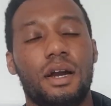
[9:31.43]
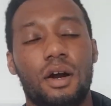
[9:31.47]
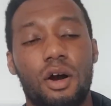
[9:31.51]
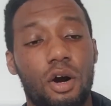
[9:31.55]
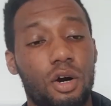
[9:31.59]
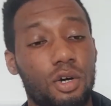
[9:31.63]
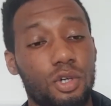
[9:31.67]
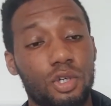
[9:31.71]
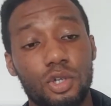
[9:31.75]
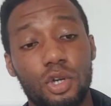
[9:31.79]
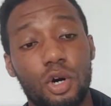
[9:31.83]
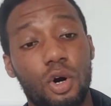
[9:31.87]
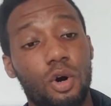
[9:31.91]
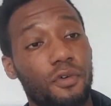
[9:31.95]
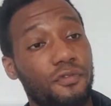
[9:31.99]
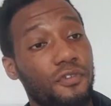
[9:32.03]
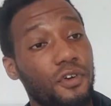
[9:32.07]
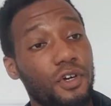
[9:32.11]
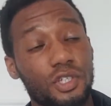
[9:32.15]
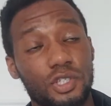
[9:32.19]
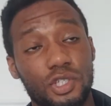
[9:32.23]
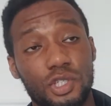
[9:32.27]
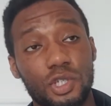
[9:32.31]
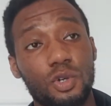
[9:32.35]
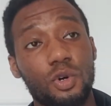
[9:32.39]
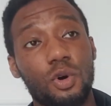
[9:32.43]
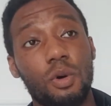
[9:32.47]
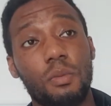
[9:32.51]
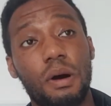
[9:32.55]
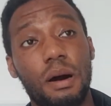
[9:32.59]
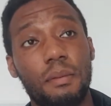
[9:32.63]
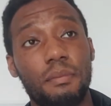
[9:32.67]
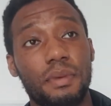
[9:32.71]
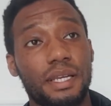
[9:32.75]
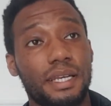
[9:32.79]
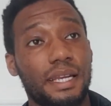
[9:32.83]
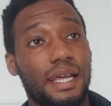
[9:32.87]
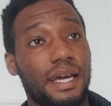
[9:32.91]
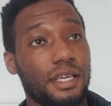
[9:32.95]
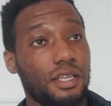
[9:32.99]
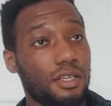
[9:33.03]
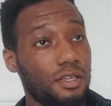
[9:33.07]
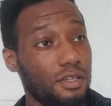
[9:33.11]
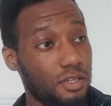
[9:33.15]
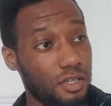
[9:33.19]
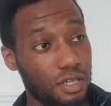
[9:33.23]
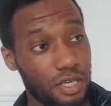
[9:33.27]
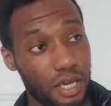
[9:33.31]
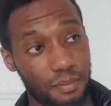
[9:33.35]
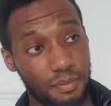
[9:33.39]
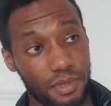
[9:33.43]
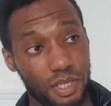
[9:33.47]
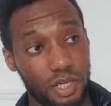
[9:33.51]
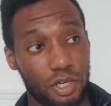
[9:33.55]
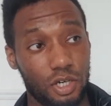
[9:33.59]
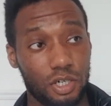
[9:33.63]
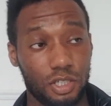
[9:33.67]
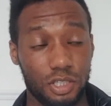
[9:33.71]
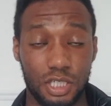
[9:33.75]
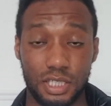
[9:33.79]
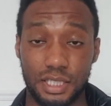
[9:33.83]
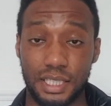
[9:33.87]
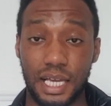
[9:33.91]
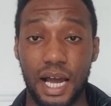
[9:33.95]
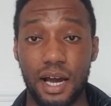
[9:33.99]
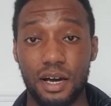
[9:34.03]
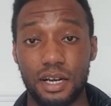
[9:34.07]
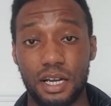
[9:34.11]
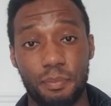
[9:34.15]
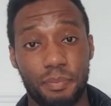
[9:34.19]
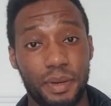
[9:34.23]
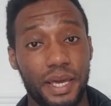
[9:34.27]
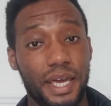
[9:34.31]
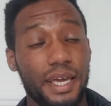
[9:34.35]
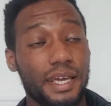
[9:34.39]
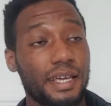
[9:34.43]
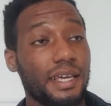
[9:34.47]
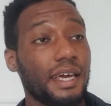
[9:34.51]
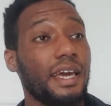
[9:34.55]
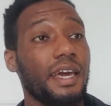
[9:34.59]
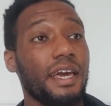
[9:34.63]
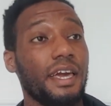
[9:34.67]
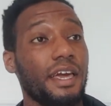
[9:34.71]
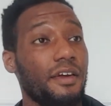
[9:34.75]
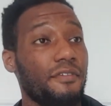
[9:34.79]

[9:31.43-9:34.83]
oh, you know, if you're a single mom and that, you get me, you're down a peg.